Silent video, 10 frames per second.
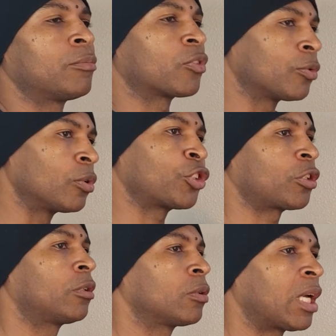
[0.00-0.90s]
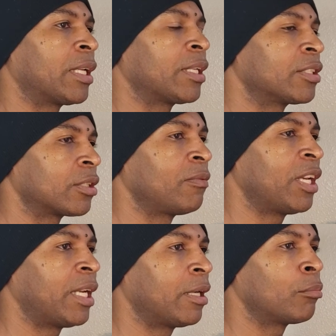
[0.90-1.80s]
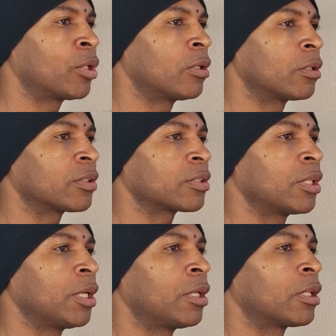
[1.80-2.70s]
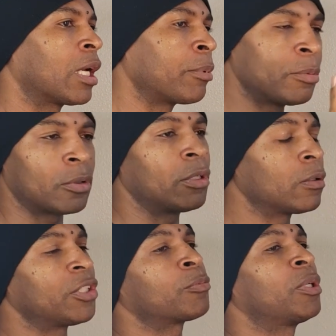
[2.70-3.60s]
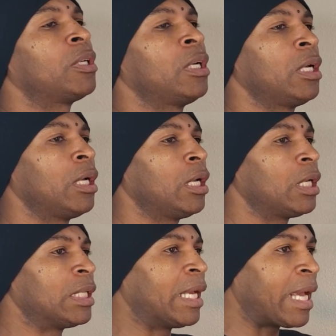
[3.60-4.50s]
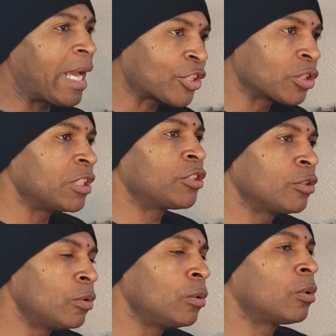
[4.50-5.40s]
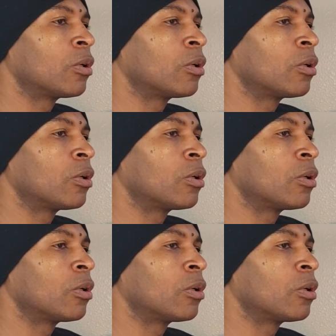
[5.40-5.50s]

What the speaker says: through a show like It's the Van Amburgs. And a lot of people don't know this, but they actually do